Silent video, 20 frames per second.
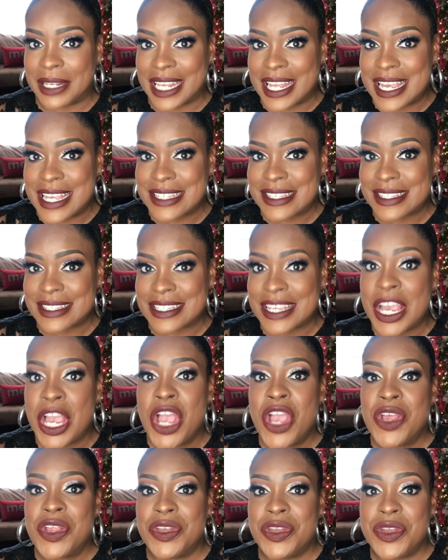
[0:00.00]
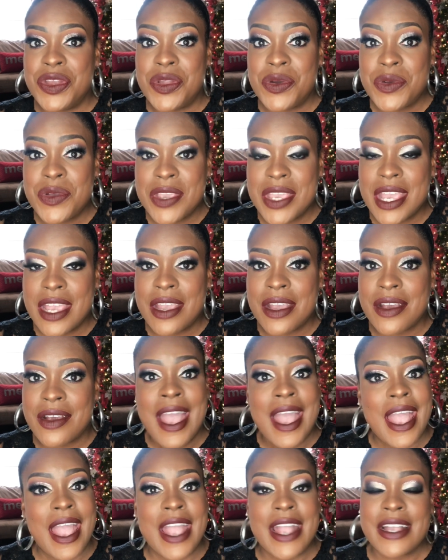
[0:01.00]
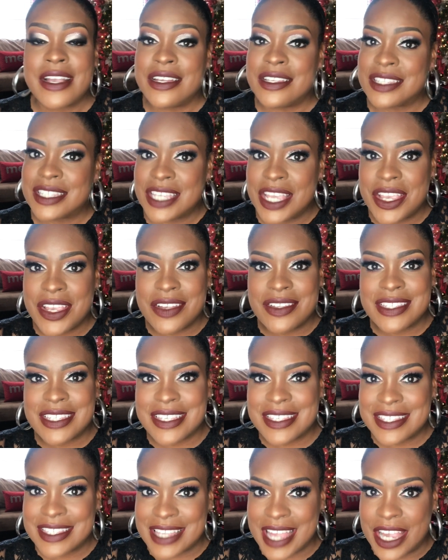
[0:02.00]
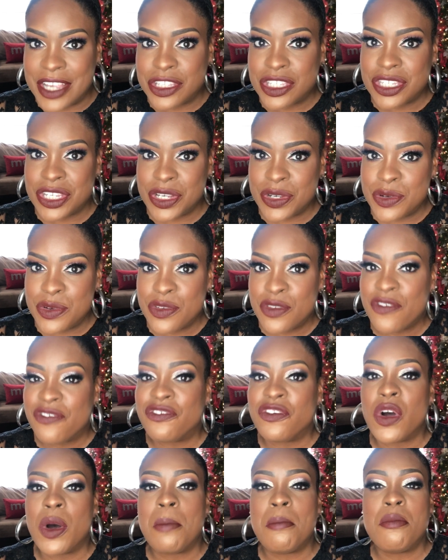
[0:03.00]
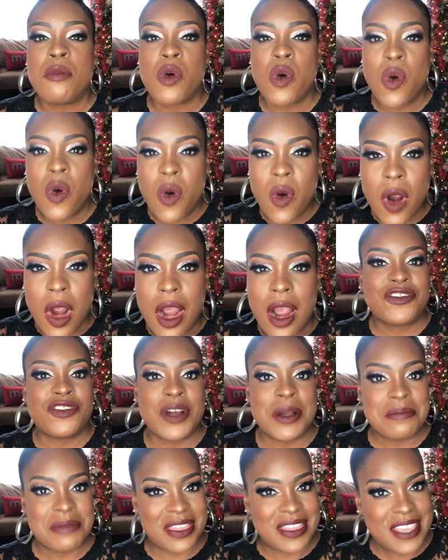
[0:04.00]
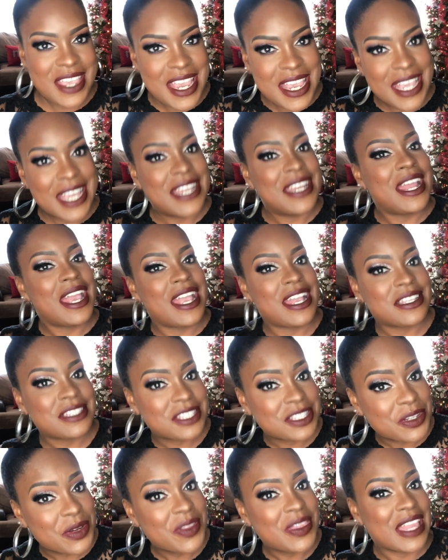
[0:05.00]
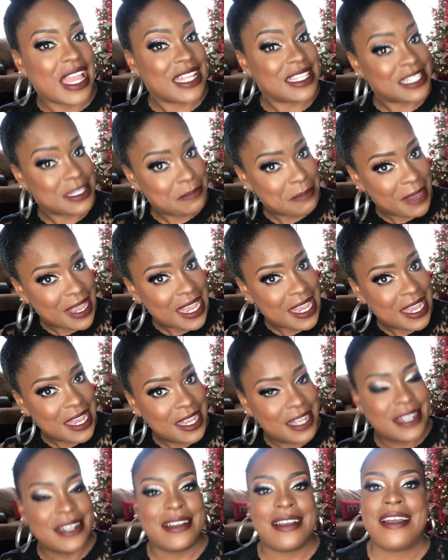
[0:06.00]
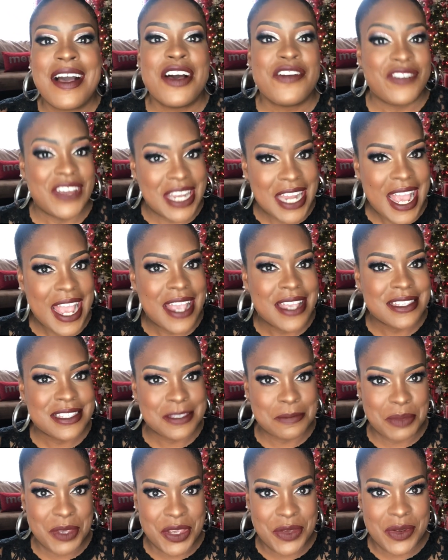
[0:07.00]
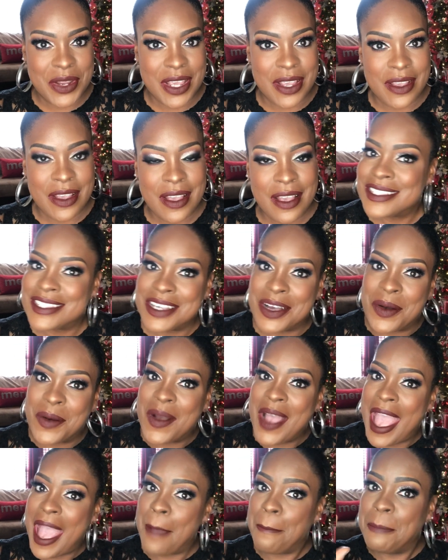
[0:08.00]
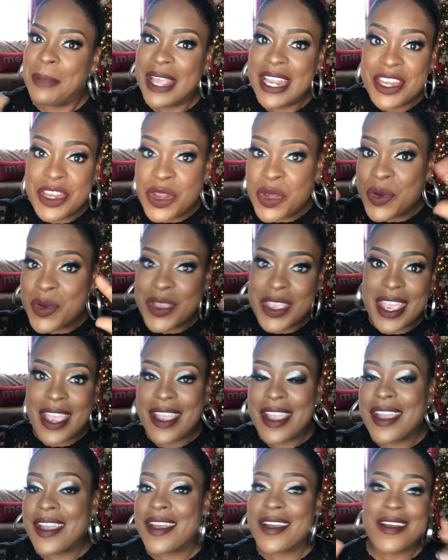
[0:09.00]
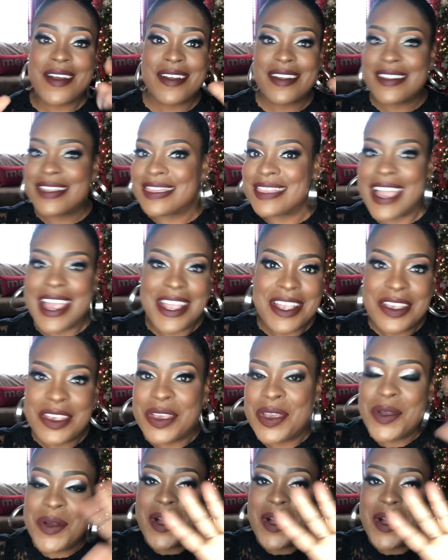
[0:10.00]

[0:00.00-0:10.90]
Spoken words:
blessed New Year, and continue to stay tuned for more from the enhancer, that's me, of Enhanced Beauty. So happy New Year. Thank you.